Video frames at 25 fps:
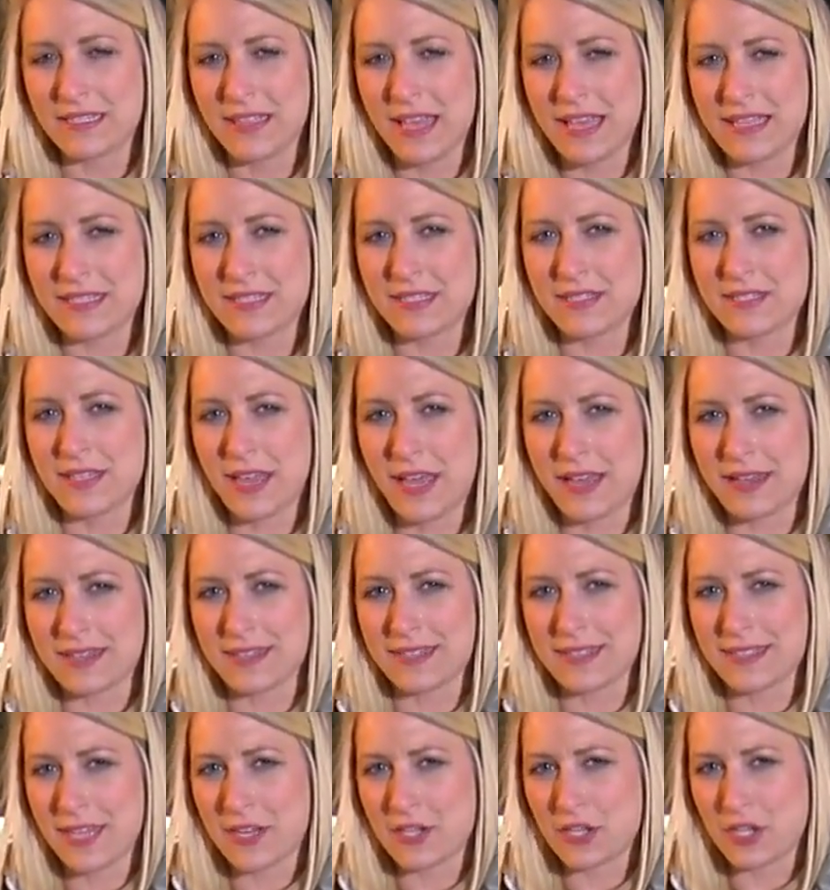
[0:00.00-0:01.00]
Class is not
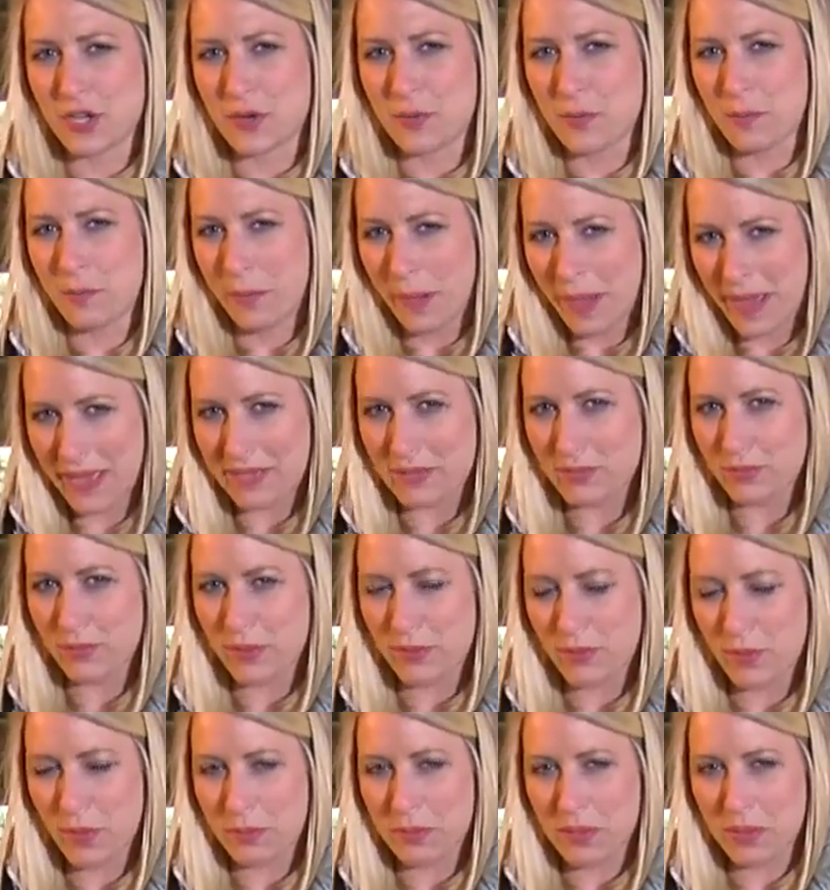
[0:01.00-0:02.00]
in session, but
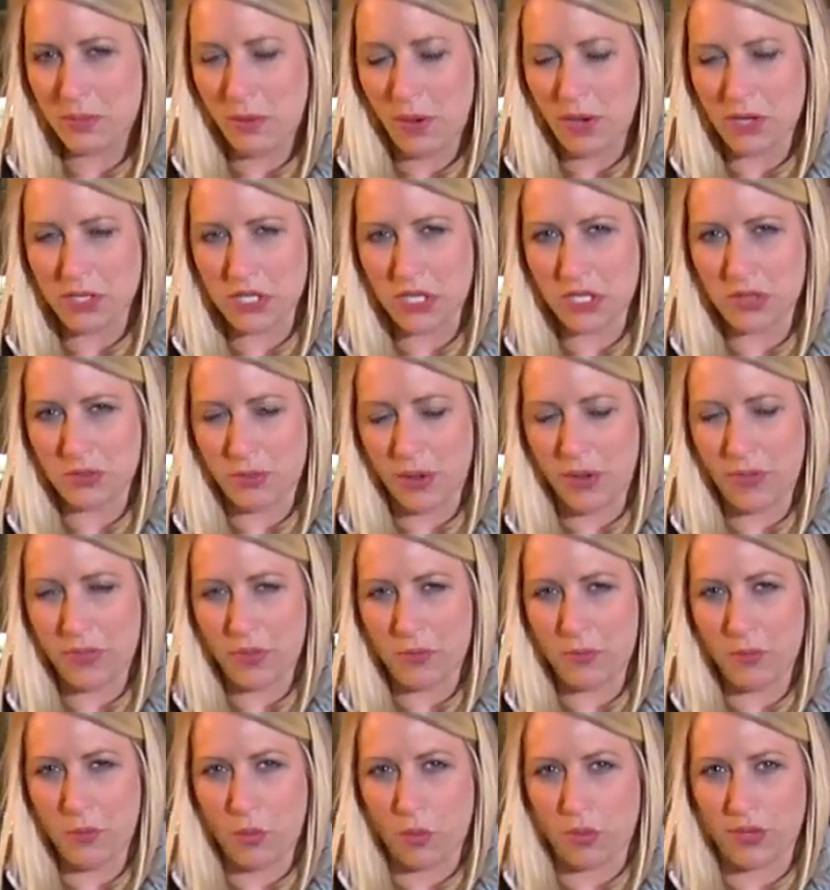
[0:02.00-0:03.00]
we will be watching
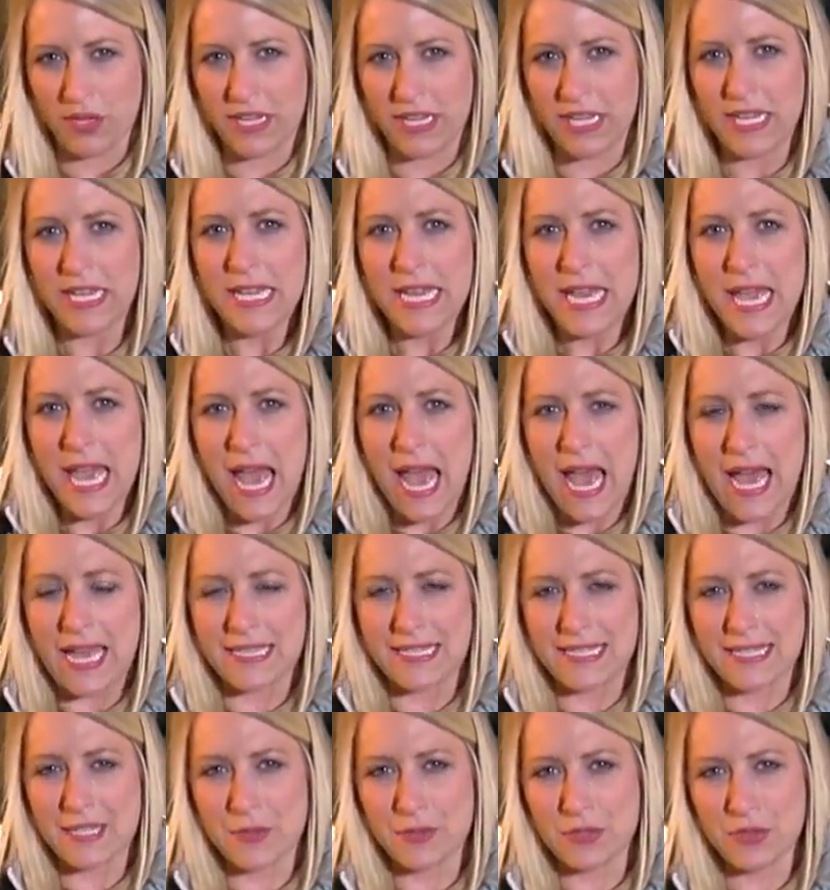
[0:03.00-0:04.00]
throughout the morning
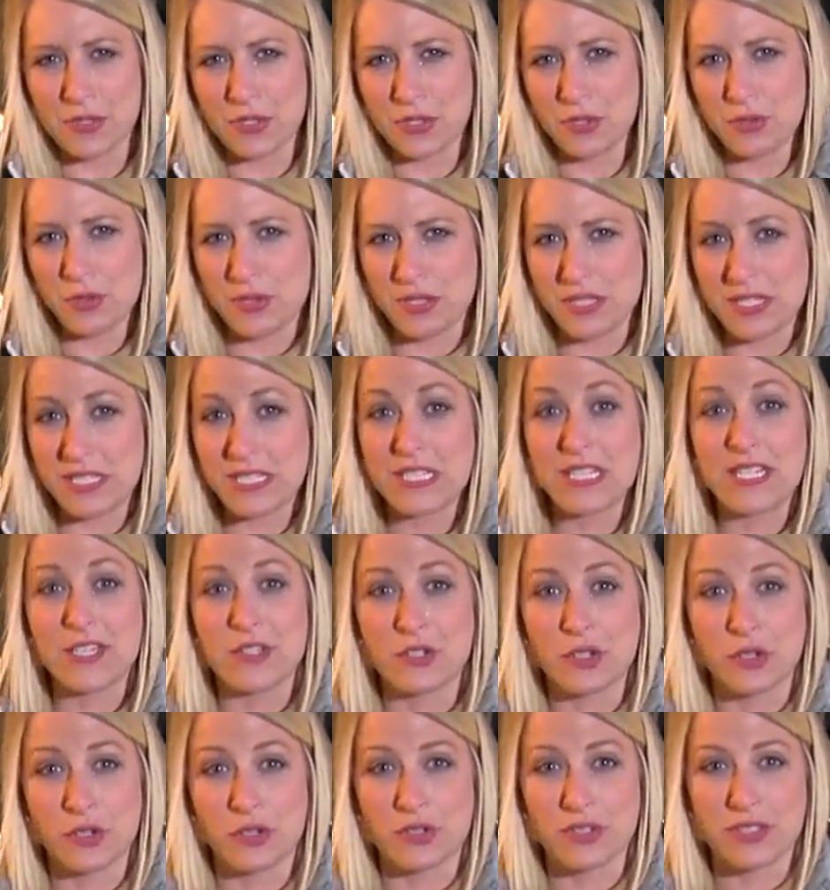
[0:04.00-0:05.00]
as those students,
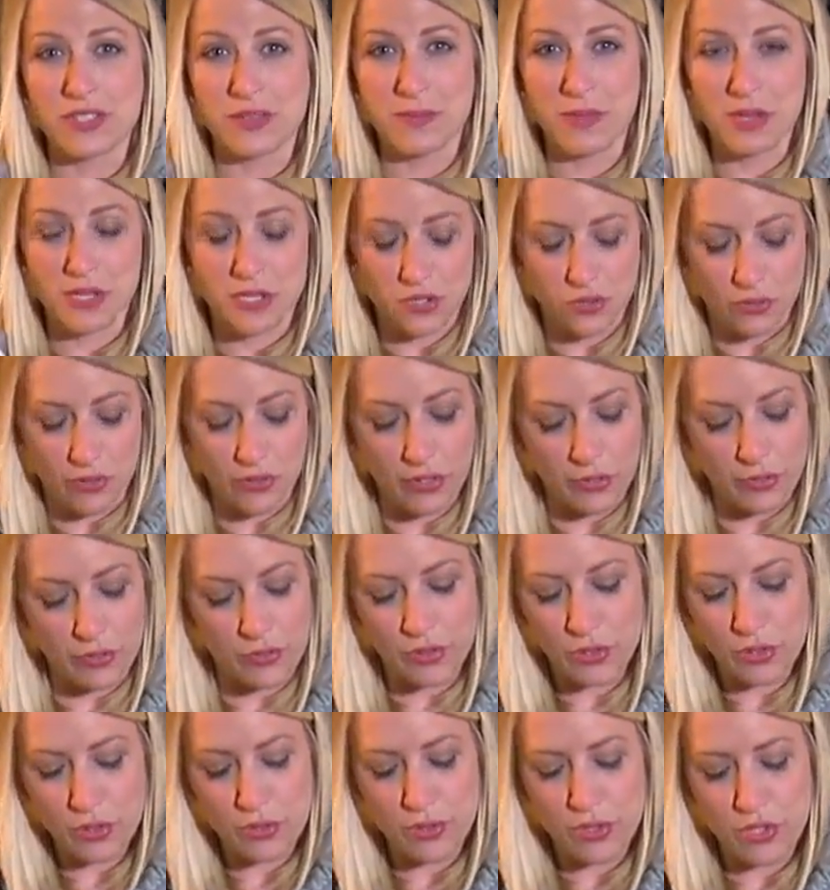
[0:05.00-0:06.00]
teachers,
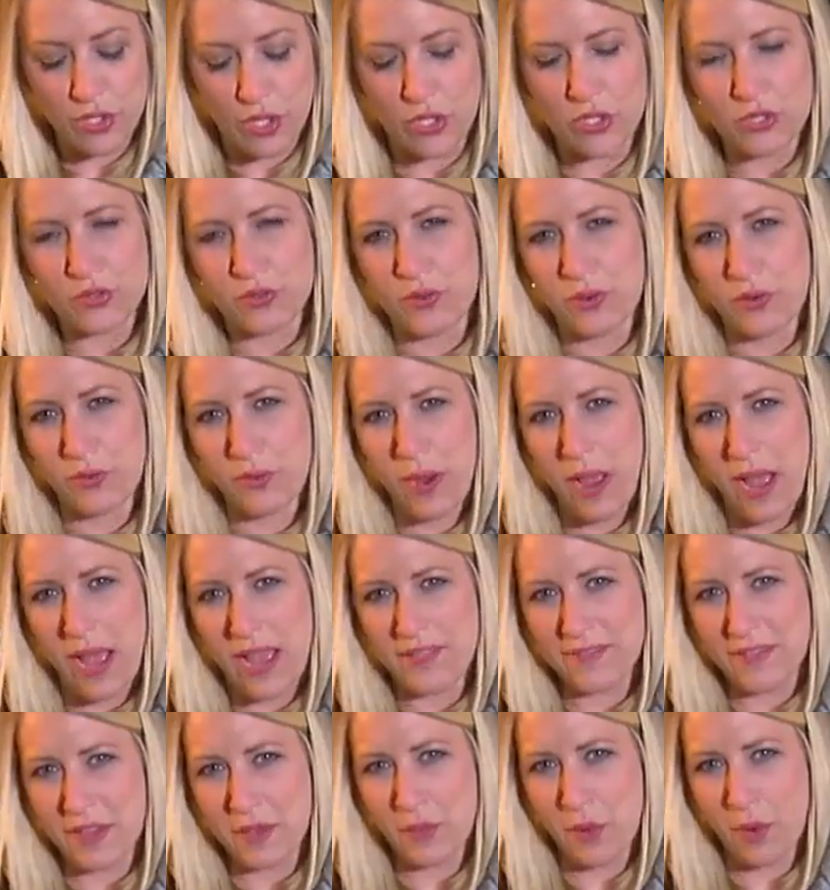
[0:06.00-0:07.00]
administrators do start to arrive.